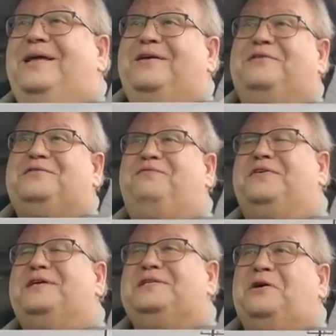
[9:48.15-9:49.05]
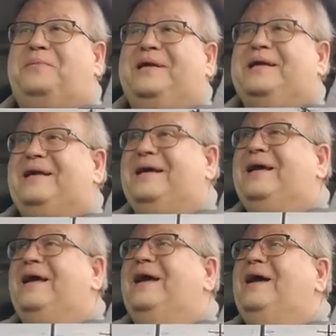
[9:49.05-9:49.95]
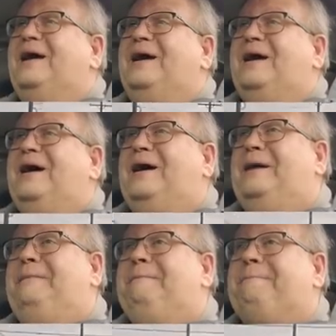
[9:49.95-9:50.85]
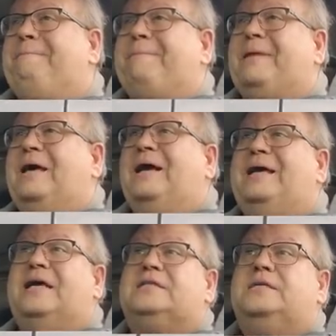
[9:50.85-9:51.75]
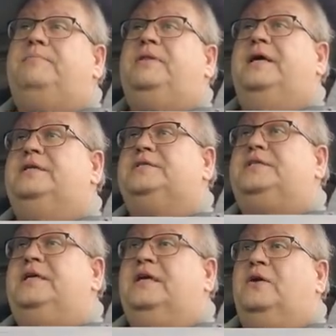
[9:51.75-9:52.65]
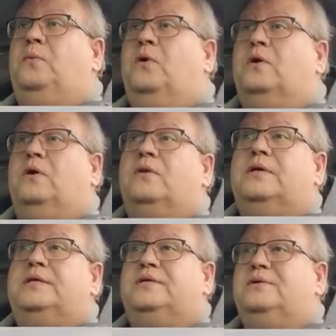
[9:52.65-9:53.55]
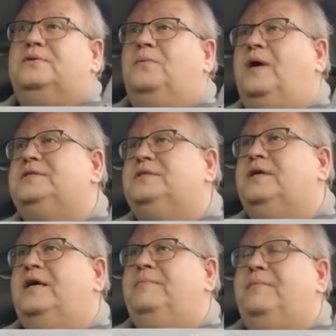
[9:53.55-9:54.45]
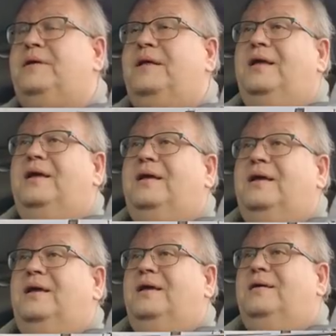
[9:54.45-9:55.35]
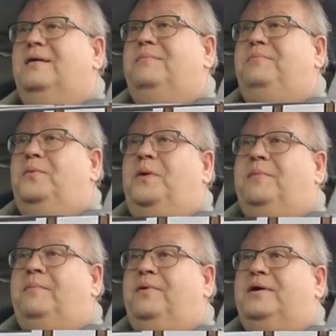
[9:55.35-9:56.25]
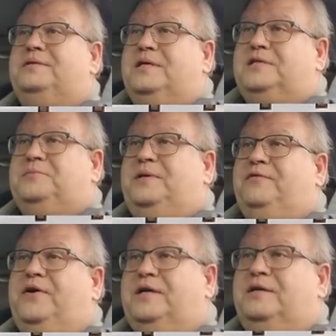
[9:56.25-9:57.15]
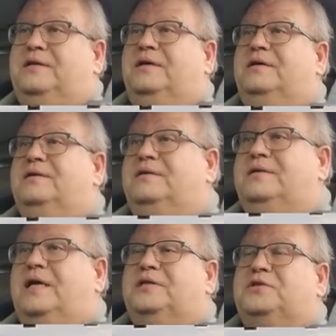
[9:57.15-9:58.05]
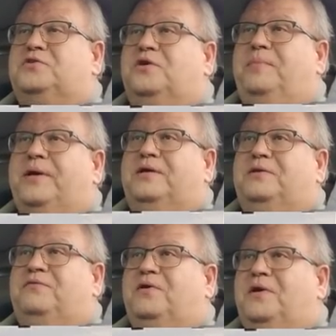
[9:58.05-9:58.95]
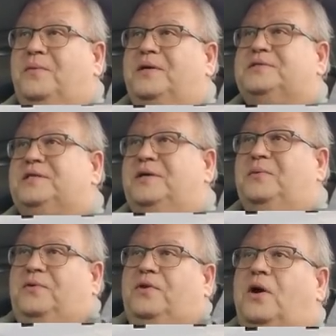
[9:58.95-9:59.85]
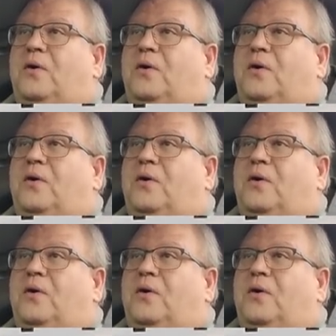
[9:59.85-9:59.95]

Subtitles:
is Philly's opening day. And I had actually planned to sneak out of work early to watch the game. But when my boss asked me if I could take this trip, I couldn't very well say, well, no,